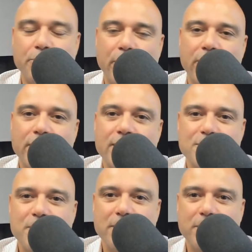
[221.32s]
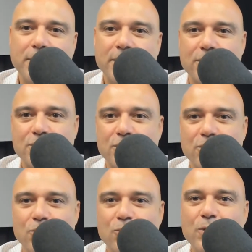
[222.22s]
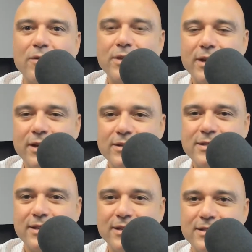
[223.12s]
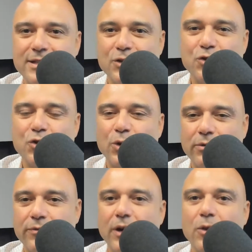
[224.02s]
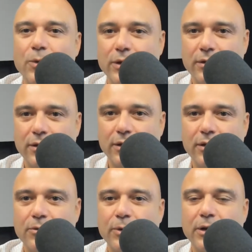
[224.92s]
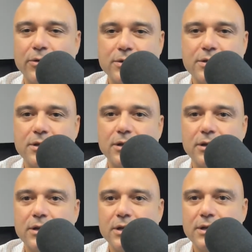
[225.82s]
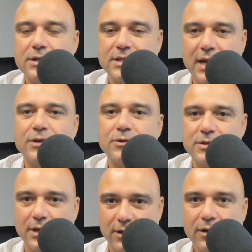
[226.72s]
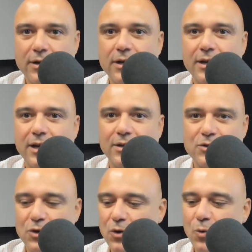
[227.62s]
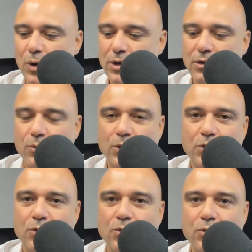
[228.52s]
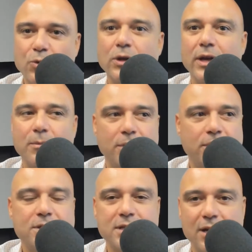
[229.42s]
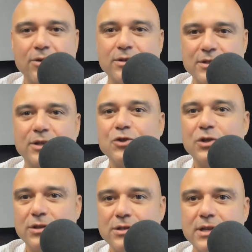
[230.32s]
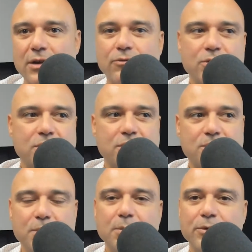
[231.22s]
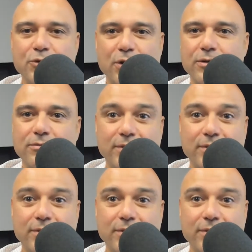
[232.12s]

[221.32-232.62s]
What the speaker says: part of that is maybe because you do have that ASA designation, you are following the rigorous standards there. And so when you do claim a discount, it's legit discount versus people trying to